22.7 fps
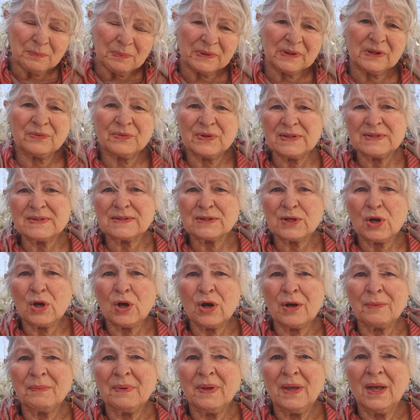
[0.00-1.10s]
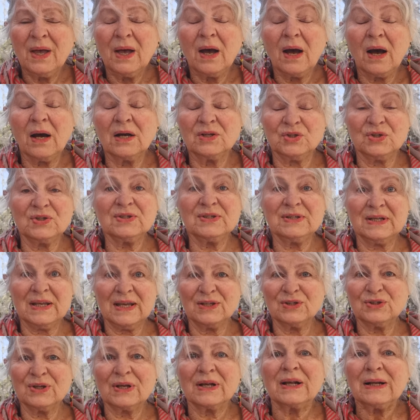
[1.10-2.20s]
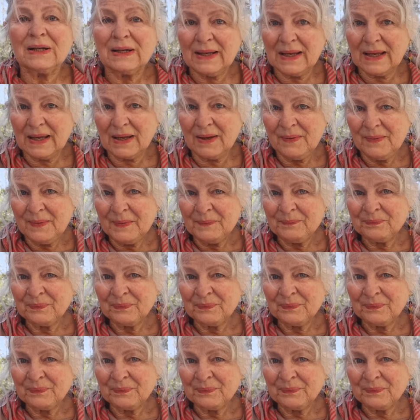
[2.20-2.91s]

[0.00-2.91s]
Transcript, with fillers: But at this time, I just need to clear,